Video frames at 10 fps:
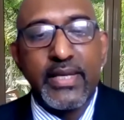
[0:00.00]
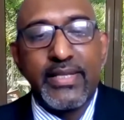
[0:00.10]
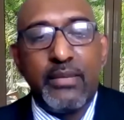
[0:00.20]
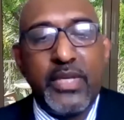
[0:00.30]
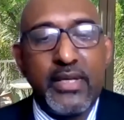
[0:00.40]

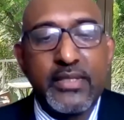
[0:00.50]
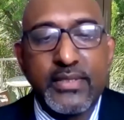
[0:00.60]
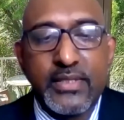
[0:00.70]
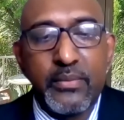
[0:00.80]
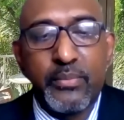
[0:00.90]

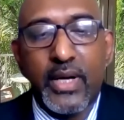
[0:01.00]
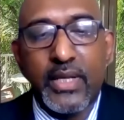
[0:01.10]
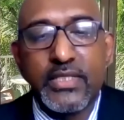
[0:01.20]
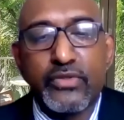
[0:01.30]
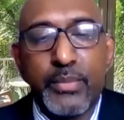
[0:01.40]
academics,
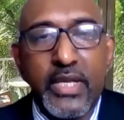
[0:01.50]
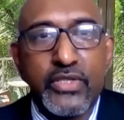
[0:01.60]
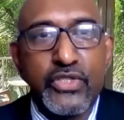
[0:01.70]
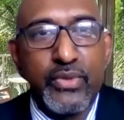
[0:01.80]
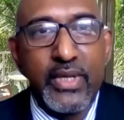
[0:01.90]
partners from
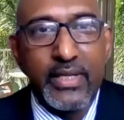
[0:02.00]
industry